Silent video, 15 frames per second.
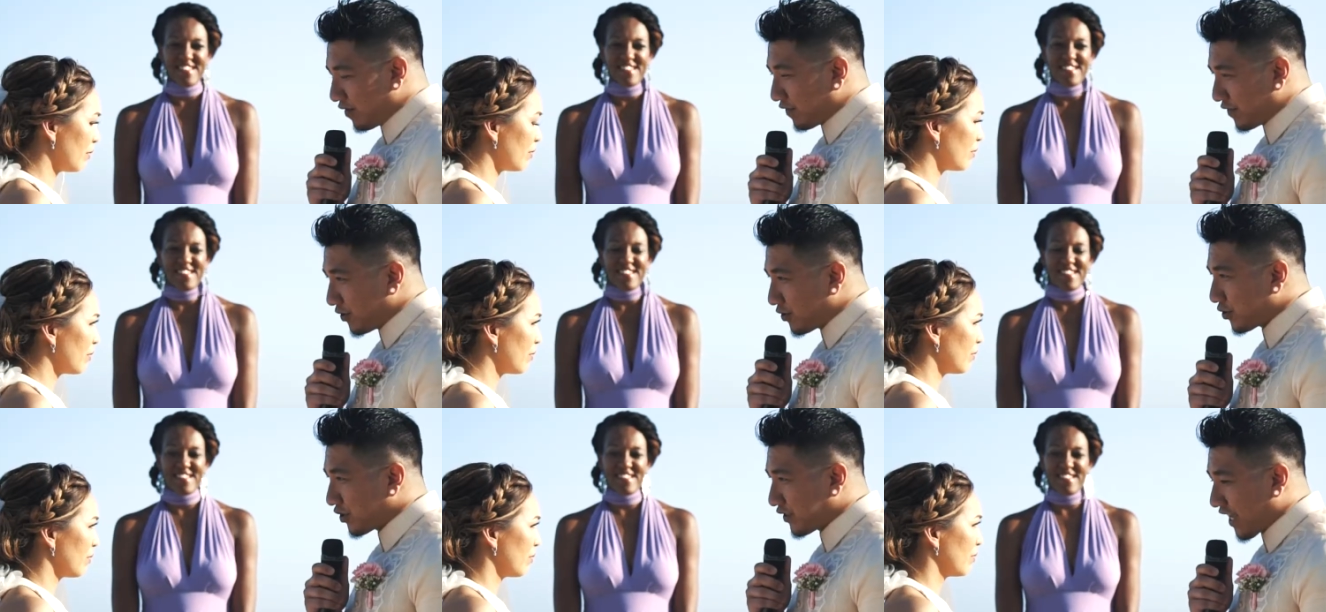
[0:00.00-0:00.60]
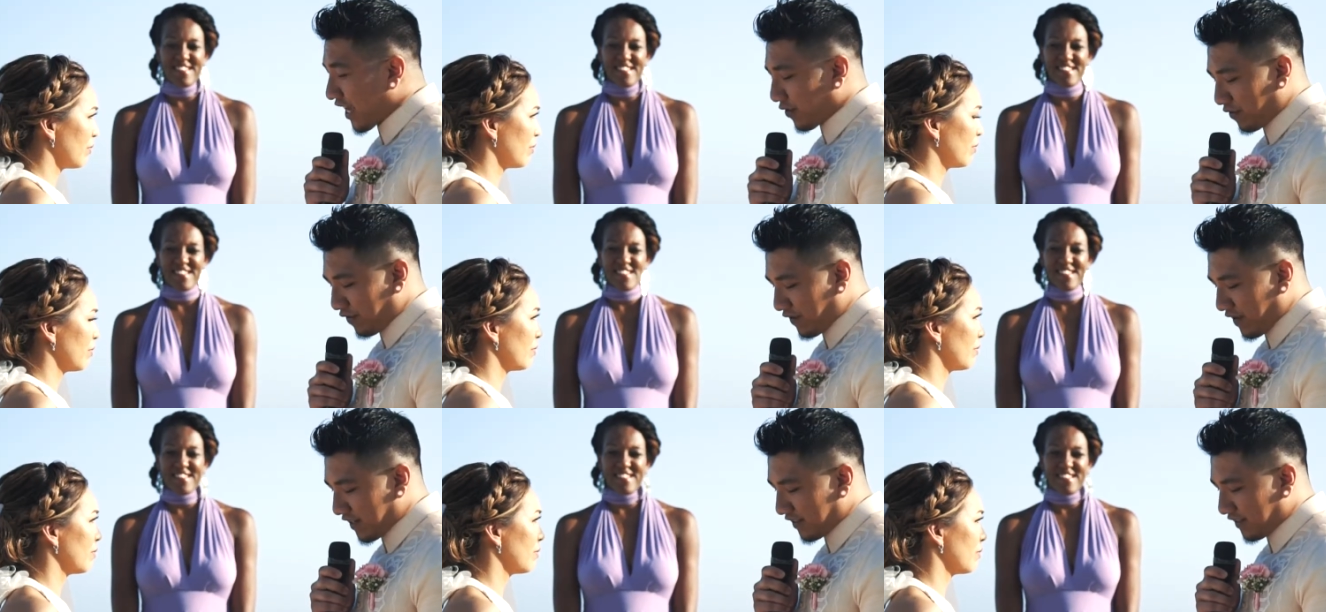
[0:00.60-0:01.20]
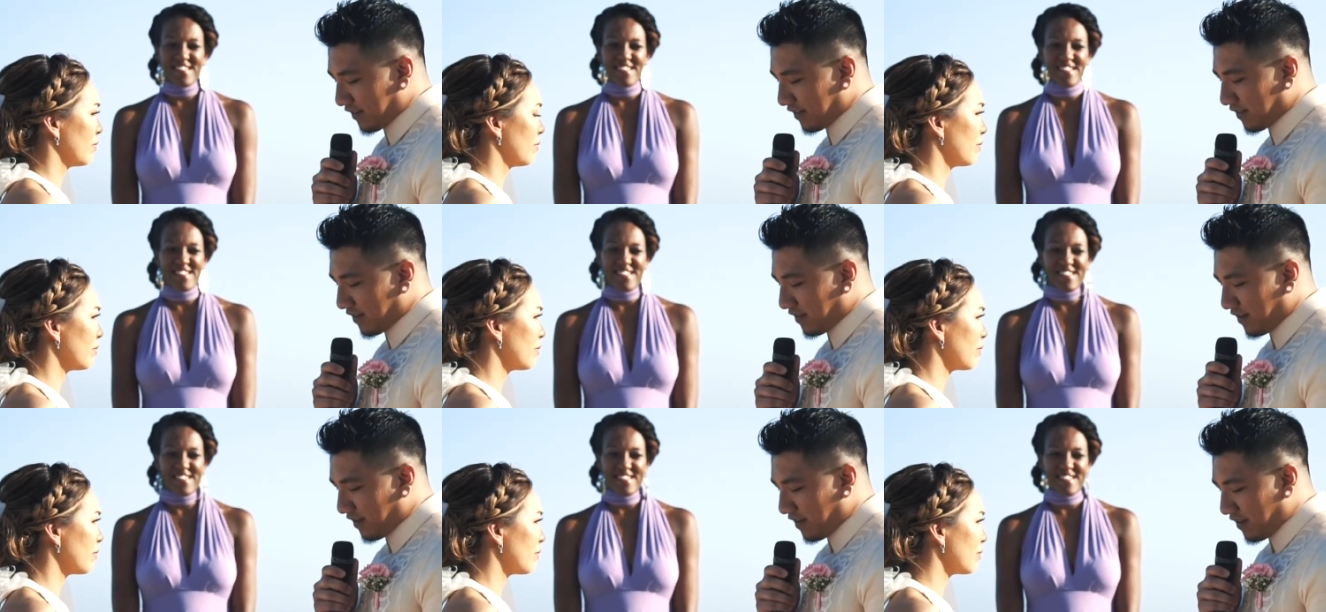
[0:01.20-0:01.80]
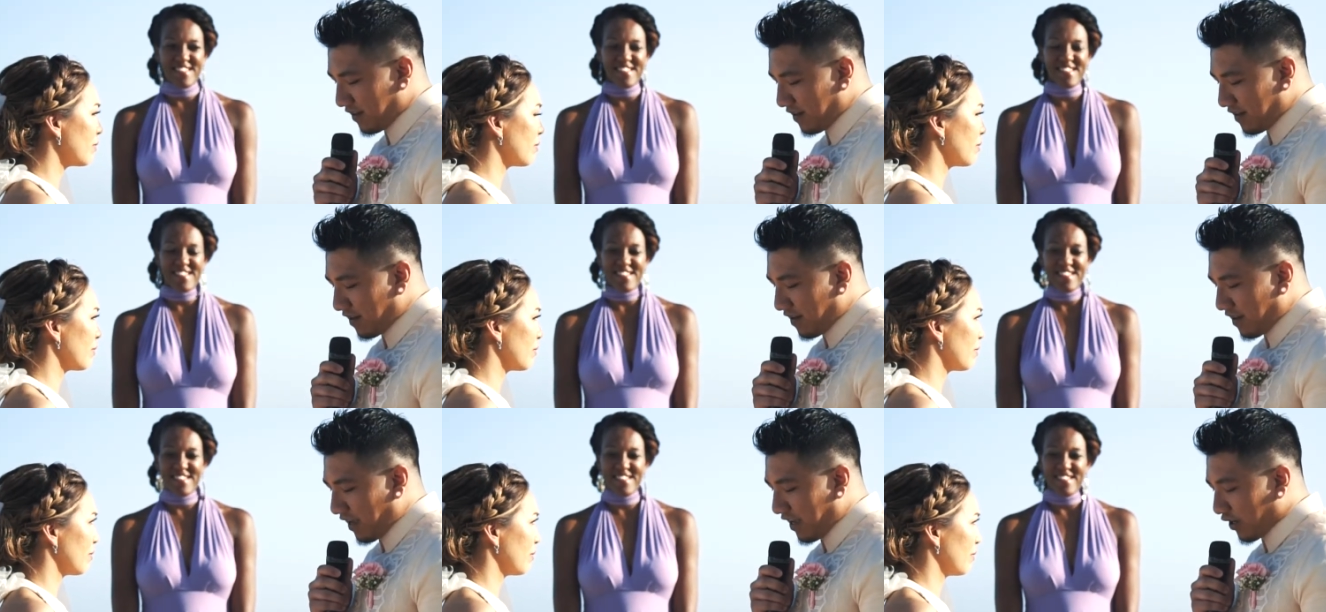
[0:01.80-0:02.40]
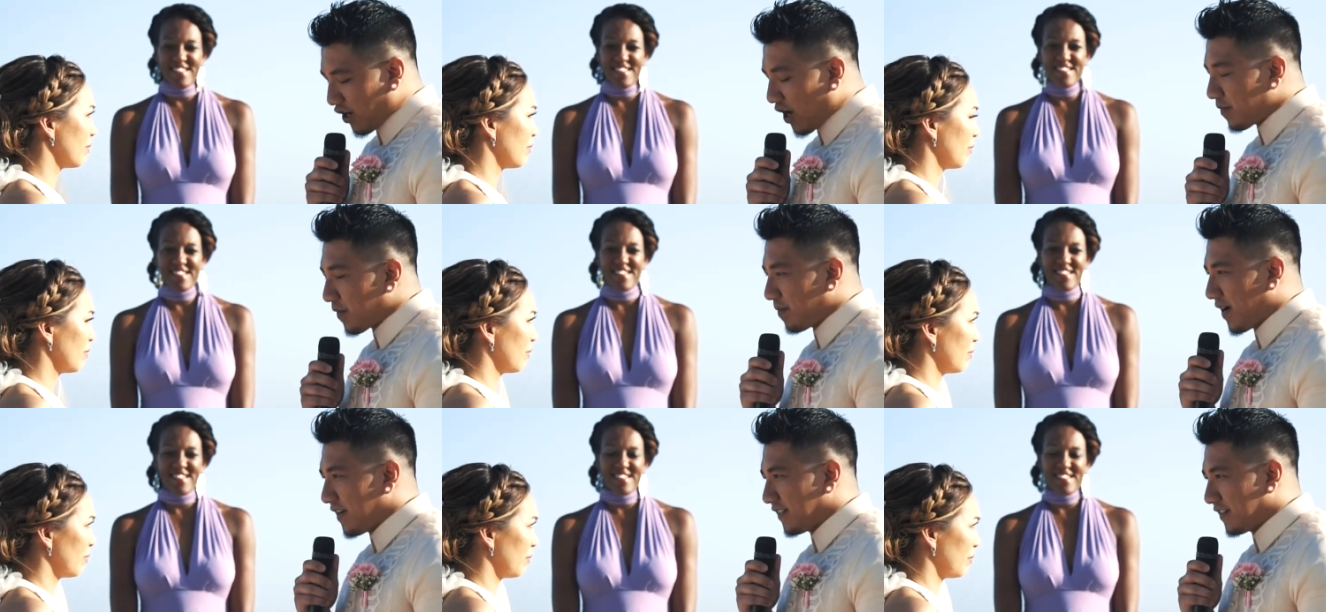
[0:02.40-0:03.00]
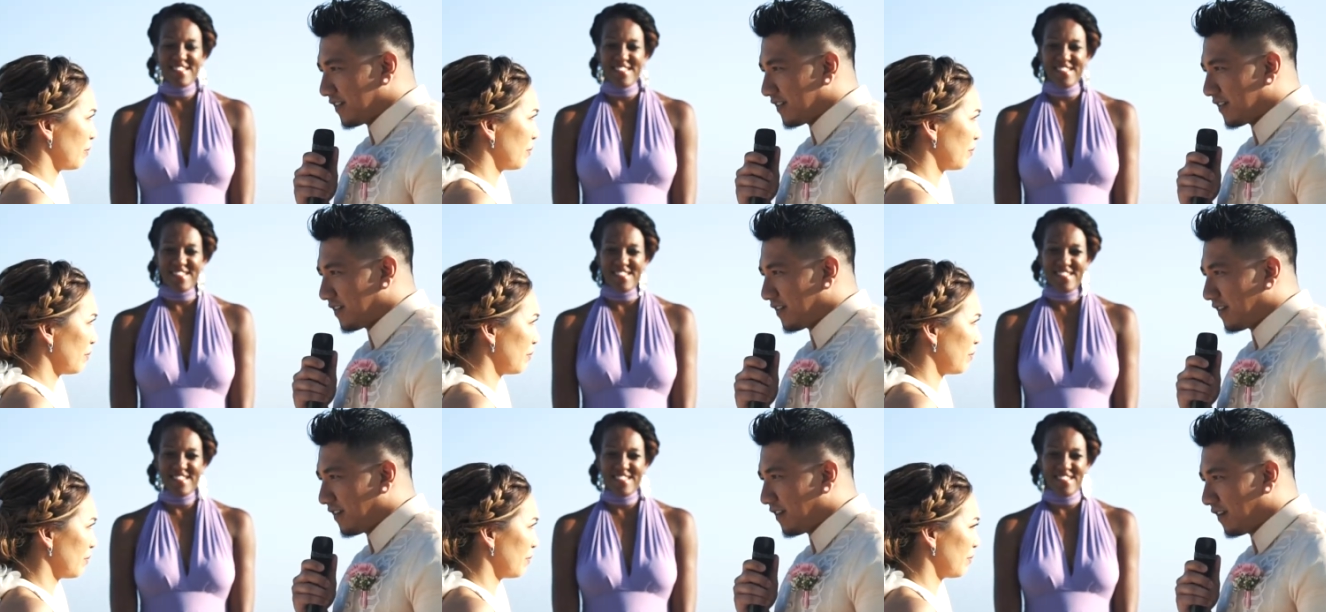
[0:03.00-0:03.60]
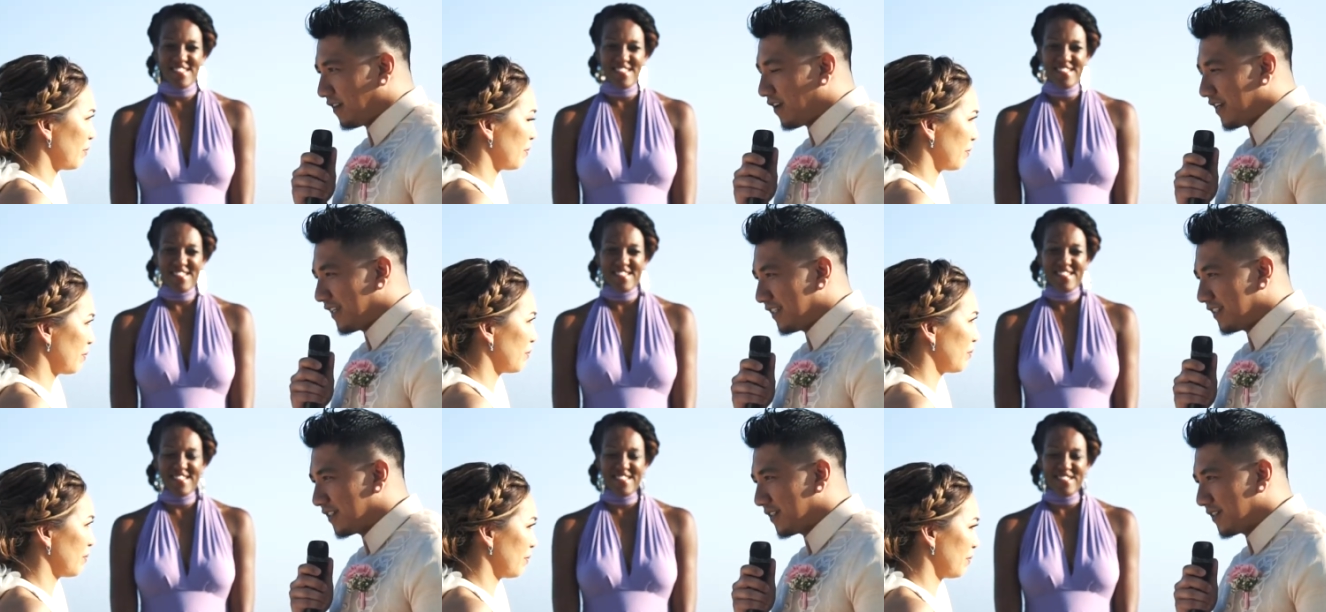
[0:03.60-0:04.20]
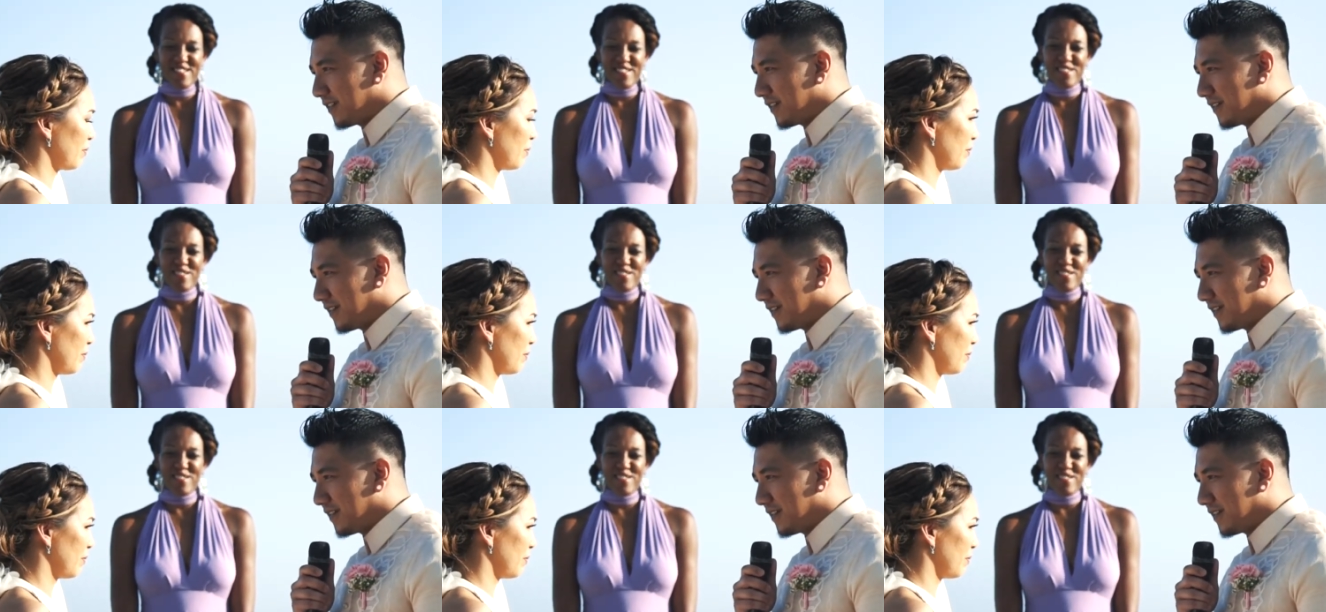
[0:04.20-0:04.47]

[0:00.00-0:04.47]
Speaker 1: the future sacrifices and compromises a lot easier.